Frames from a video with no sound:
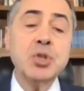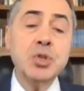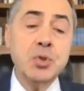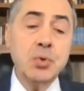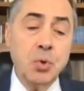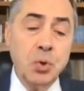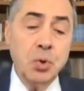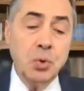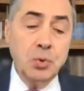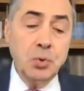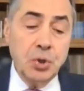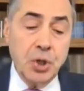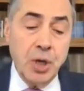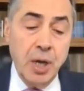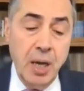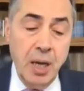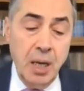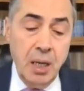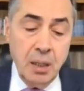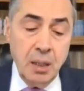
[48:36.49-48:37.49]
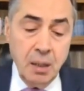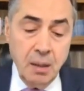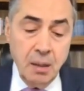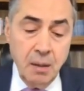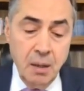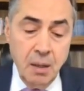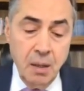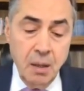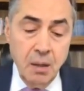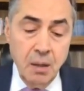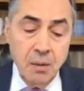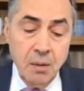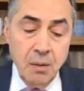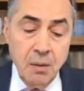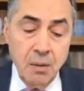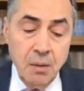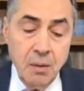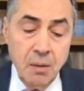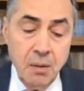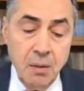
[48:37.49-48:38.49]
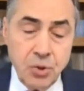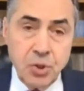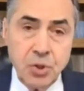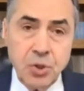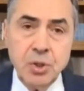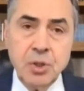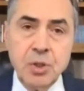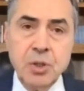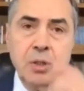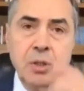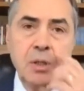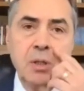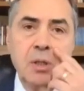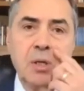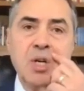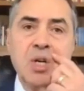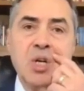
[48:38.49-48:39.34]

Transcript: to contain threats